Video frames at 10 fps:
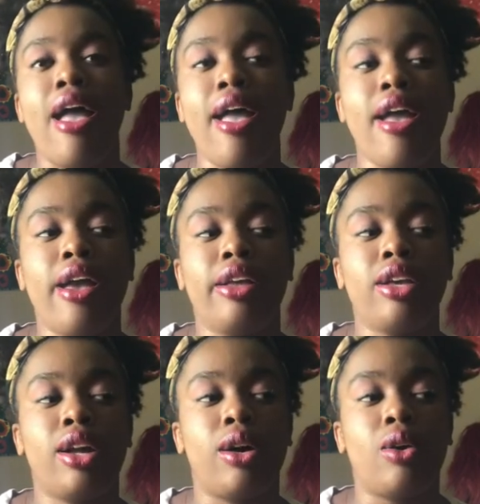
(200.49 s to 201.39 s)

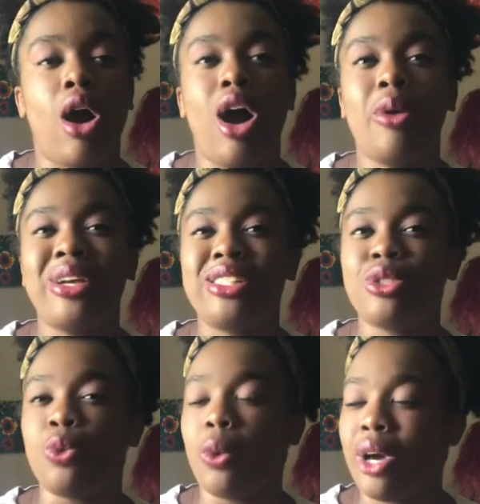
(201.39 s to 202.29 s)
And, always
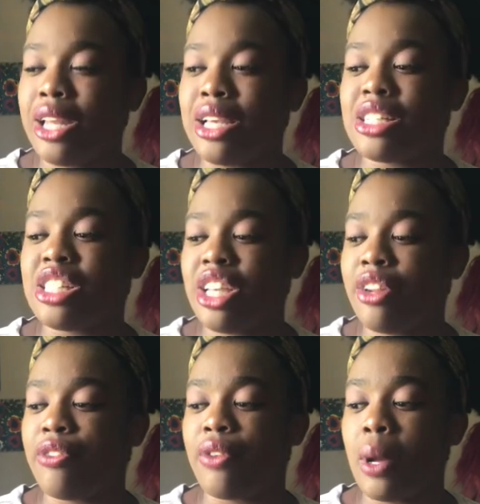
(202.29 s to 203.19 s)
just wanting
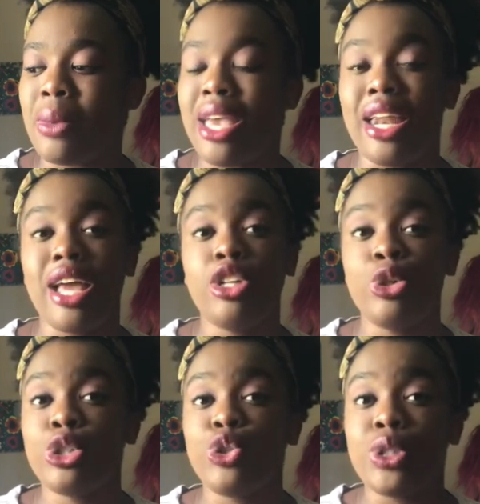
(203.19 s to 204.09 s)
shit from me. And that
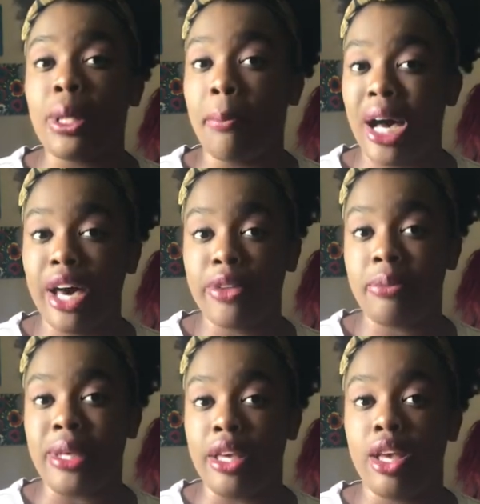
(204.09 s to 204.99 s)
used to bother
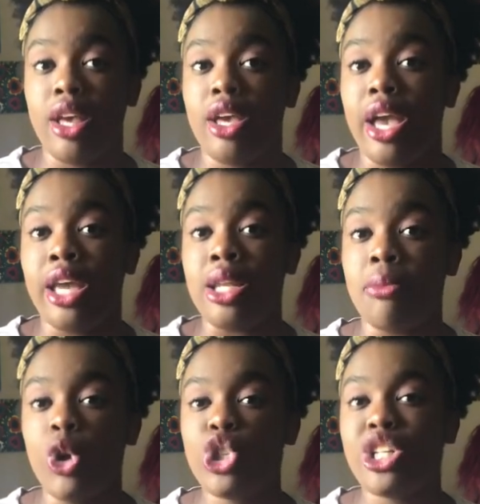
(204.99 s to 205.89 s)
me. And
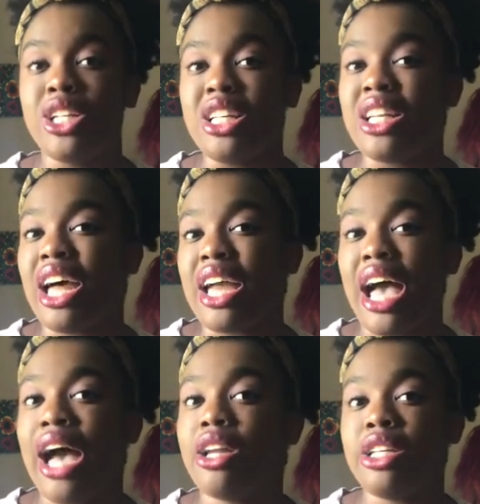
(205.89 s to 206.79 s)
emotionally, like,
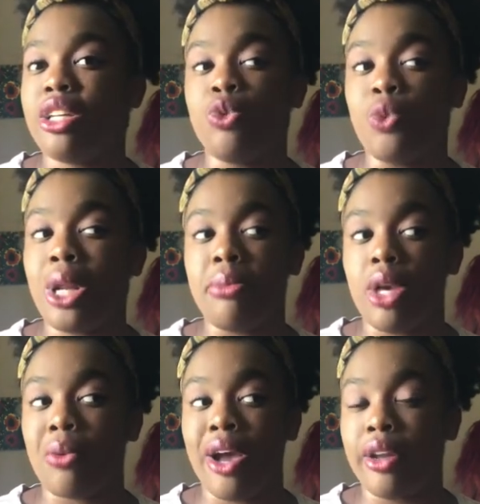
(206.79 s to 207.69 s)
I didn't want to be
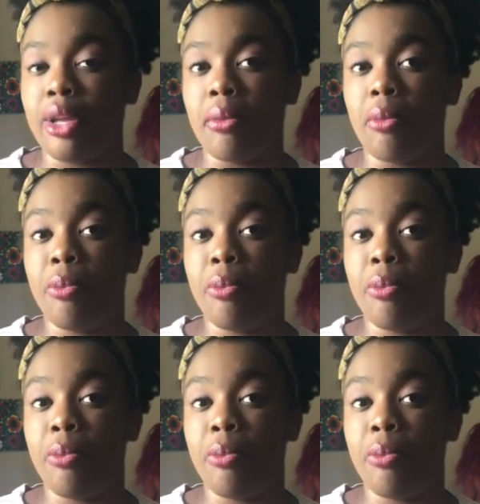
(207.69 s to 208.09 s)
around them.